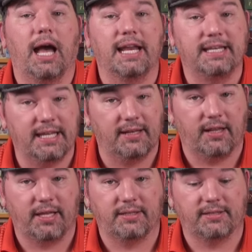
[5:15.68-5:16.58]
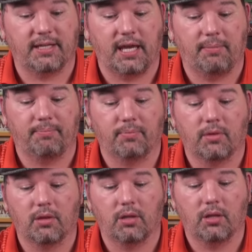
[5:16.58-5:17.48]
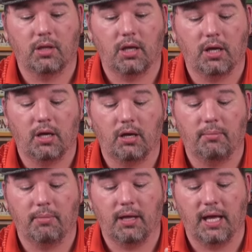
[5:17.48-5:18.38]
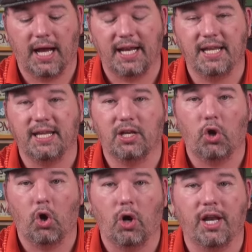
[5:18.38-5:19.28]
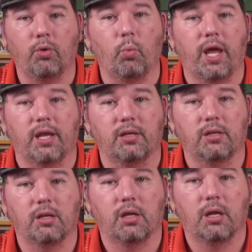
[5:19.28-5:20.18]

I did like this game. Um, I didn't get ho- I didn't win,